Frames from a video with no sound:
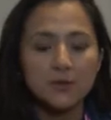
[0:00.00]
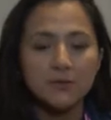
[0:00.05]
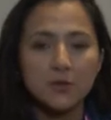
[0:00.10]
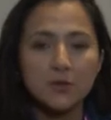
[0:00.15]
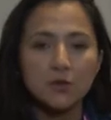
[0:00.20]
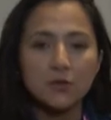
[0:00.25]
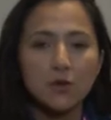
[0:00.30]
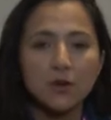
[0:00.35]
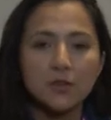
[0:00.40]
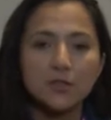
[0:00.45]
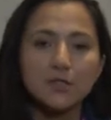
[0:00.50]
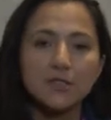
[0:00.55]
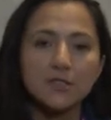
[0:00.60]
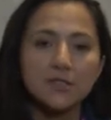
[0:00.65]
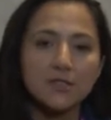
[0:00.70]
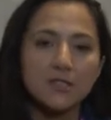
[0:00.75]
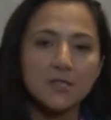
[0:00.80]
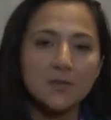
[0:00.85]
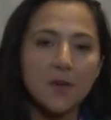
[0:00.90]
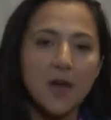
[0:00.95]
Soar is to
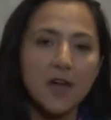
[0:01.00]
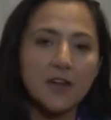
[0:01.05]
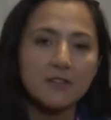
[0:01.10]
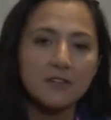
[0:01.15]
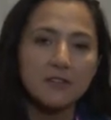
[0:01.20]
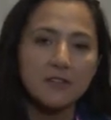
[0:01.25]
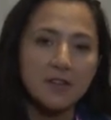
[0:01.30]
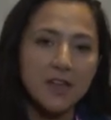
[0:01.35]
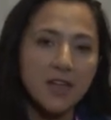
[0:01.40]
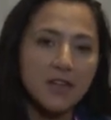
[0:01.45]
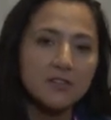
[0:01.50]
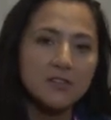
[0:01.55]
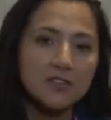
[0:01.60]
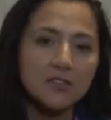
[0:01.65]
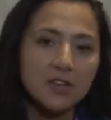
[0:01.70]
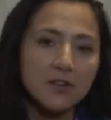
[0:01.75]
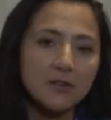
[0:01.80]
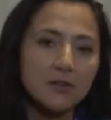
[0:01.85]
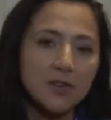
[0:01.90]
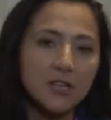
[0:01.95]
inspire the next
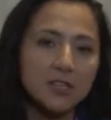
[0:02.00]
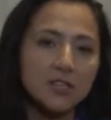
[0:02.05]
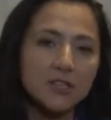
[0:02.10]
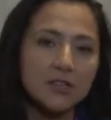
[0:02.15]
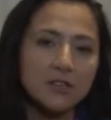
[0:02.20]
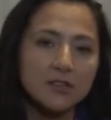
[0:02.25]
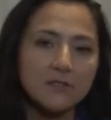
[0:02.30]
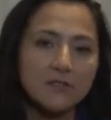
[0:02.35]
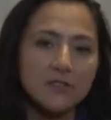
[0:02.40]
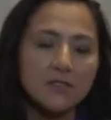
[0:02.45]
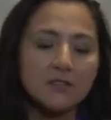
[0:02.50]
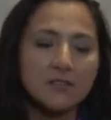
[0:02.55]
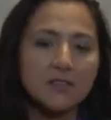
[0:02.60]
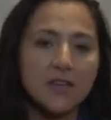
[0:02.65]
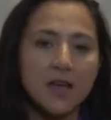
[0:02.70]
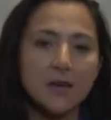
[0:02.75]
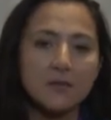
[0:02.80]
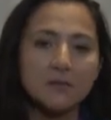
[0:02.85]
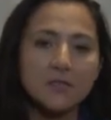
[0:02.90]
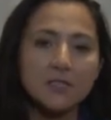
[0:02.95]
generation of
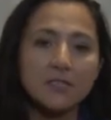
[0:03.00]
STEM,